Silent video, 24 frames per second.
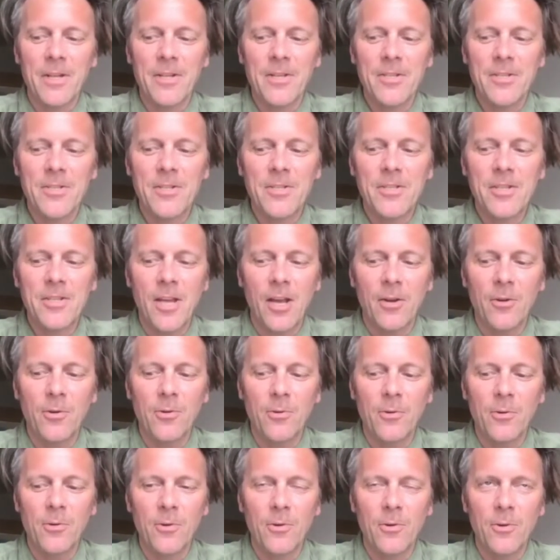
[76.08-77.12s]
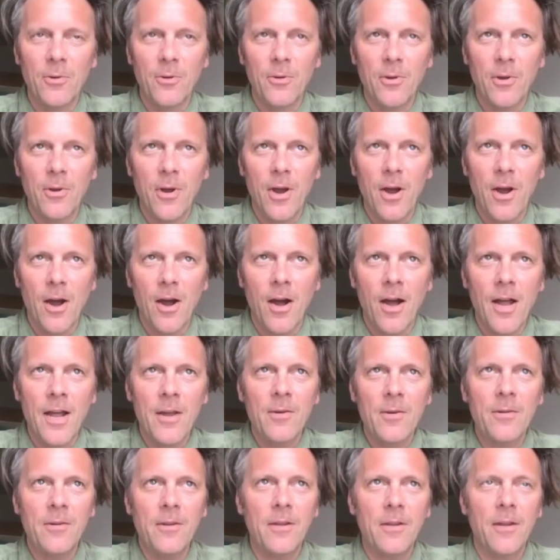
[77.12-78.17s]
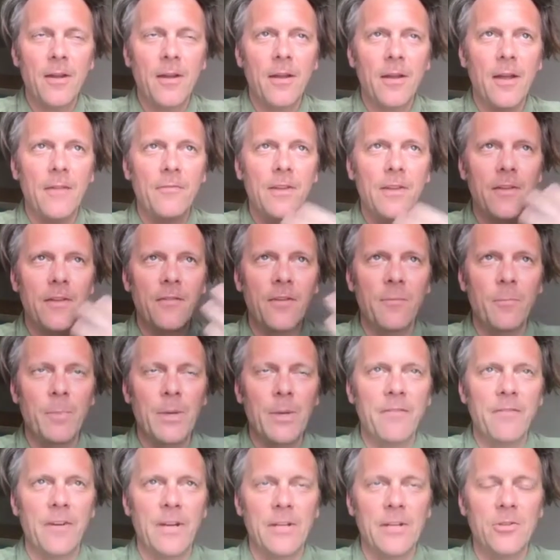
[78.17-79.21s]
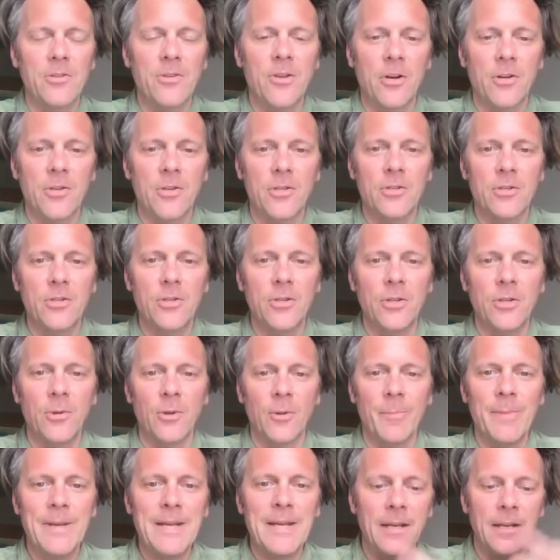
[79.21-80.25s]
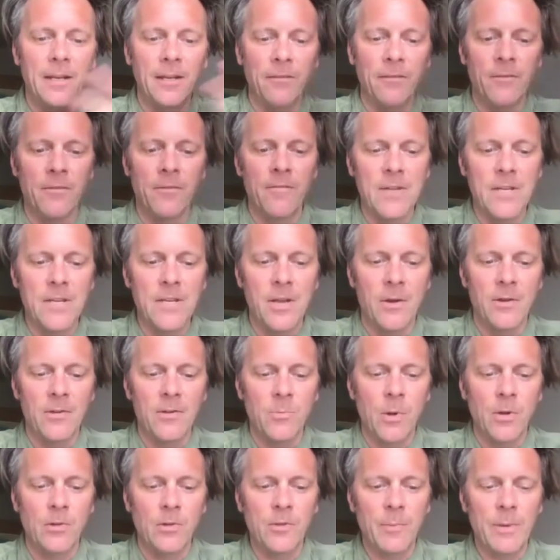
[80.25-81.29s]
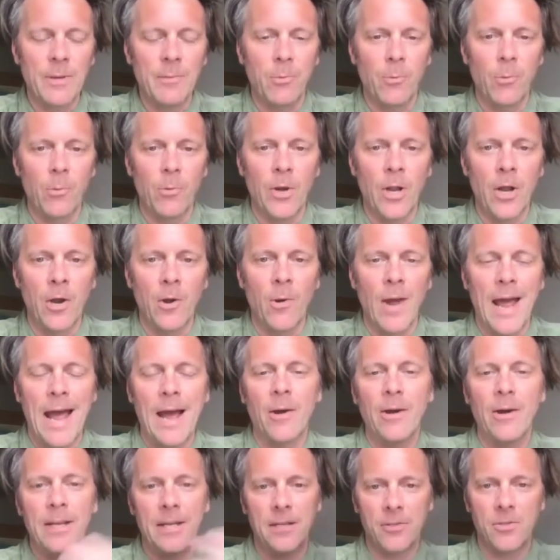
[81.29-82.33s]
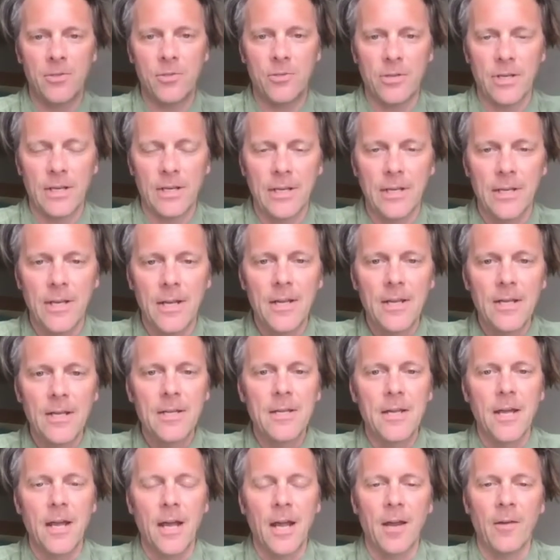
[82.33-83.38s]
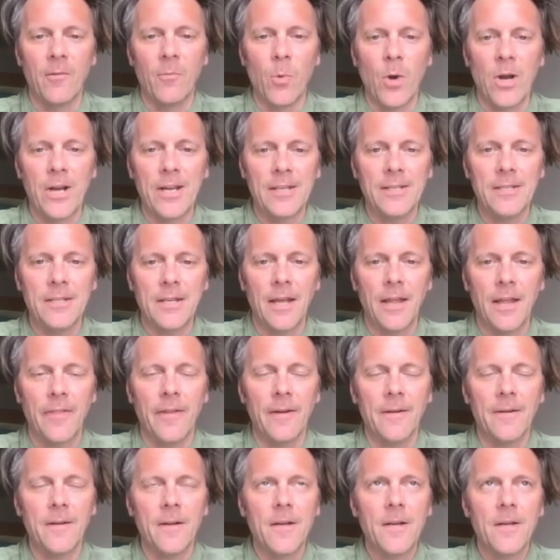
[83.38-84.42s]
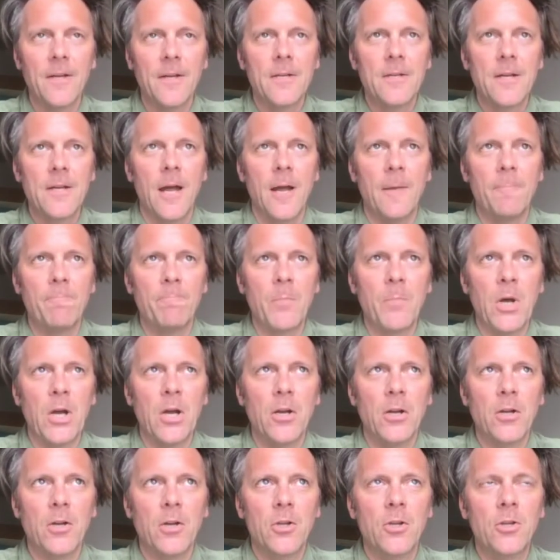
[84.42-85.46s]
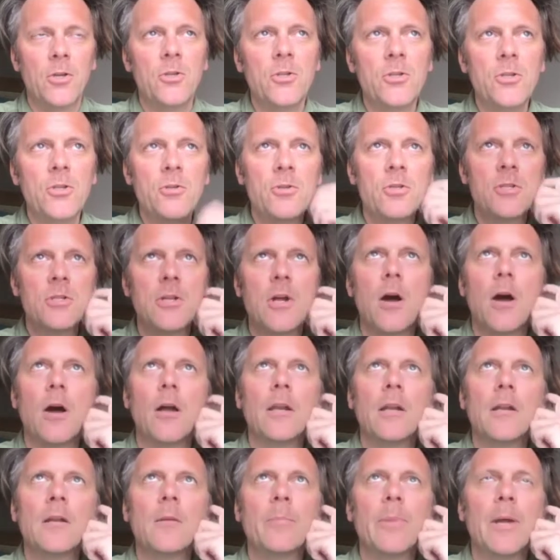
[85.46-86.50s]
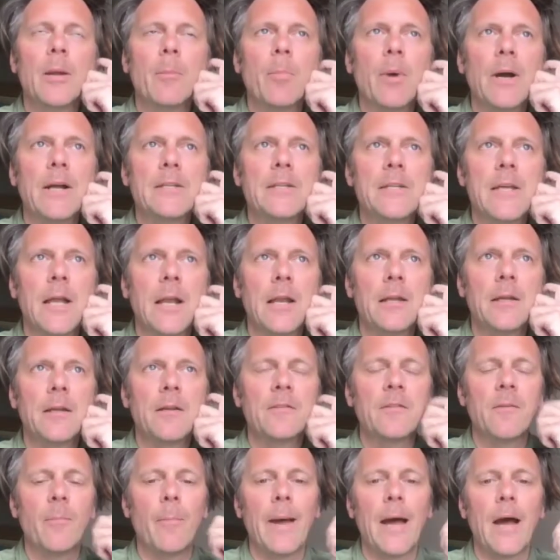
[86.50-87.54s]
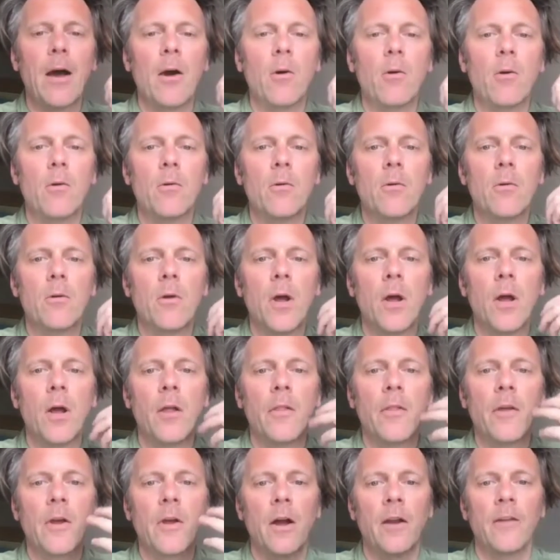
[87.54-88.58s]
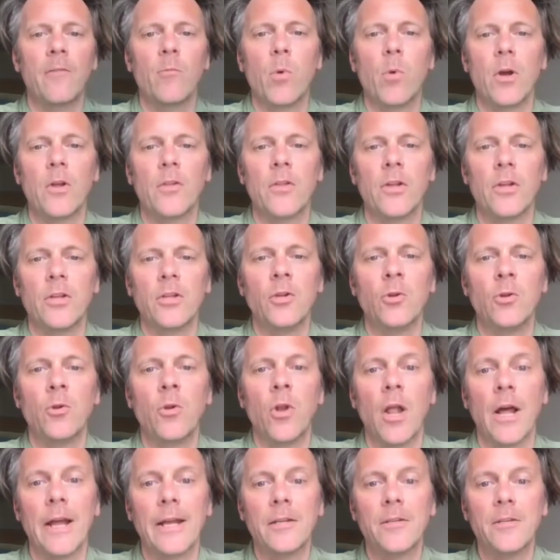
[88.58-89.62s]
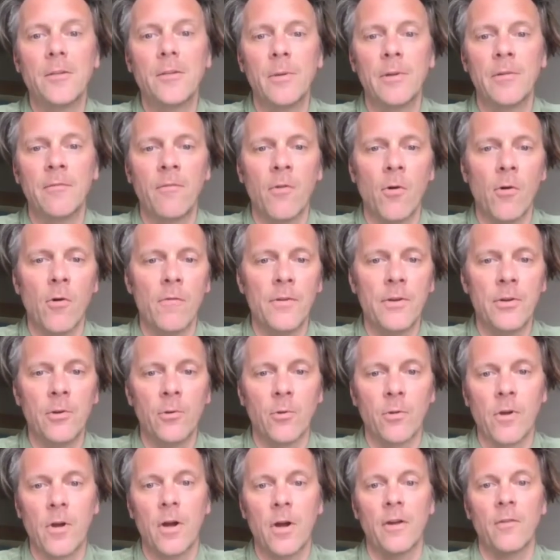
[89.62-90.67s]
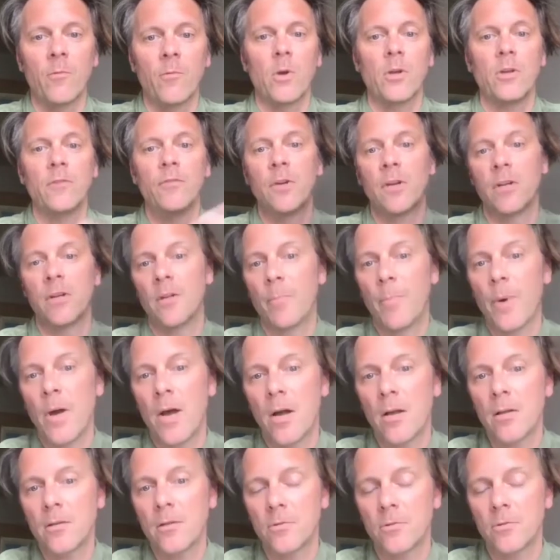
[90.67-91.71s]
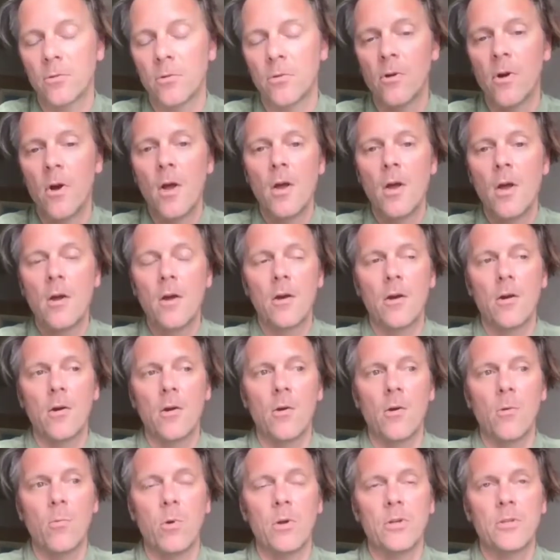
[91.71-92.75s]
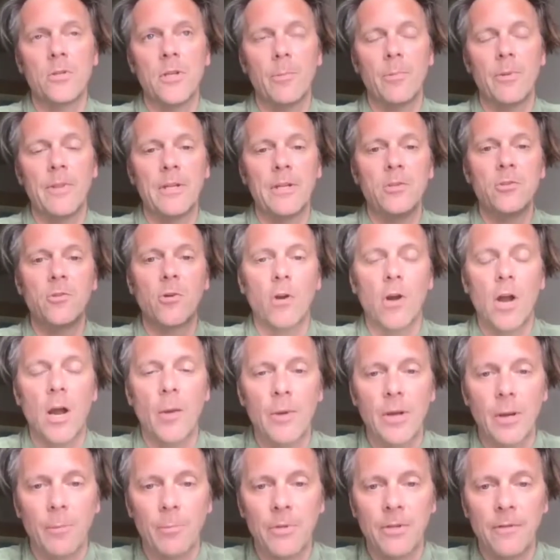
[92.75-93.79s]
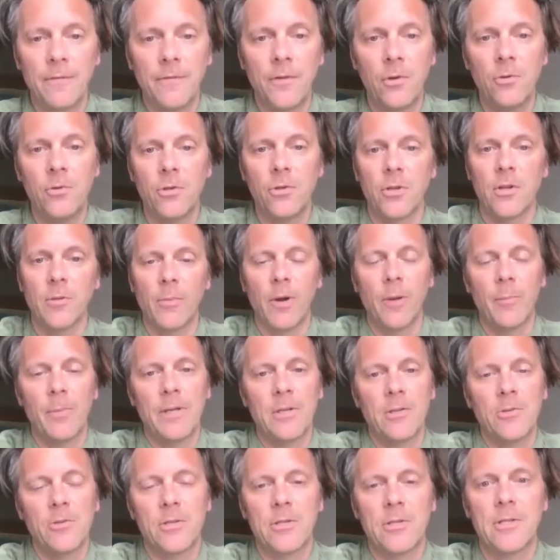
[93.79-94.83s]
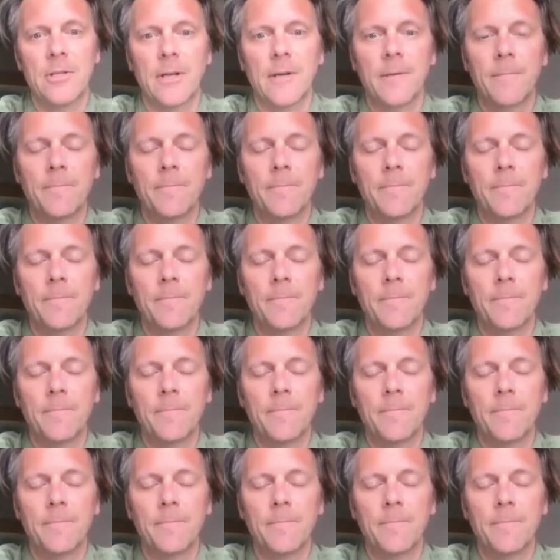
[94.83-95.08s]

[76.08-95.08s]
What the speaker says: So I have given a bit of an introduction to you at the beginning of the video as well, so people will know our history. Working together. But could you start a little bit by telling us about the kind of work that you like to be involved in, or the kind of work you've done in the past, or what type of things you've got coming up in the future that might be interesting?